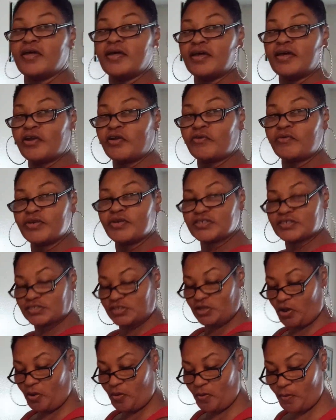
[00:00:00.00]

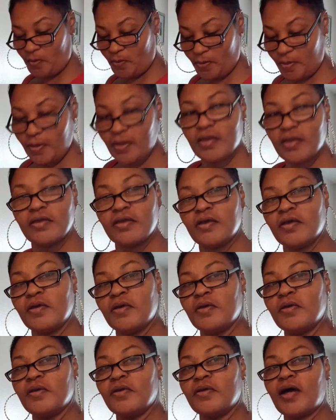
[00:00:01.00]
crystal
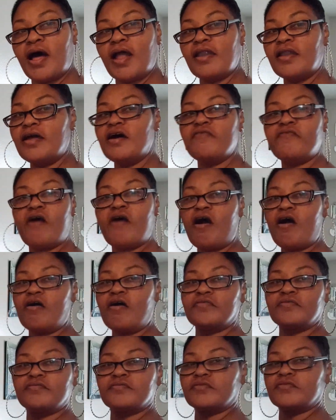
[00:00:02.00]
I love all
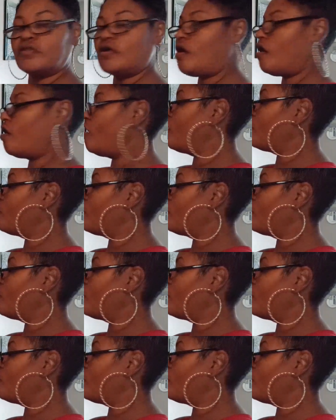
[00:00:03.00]
all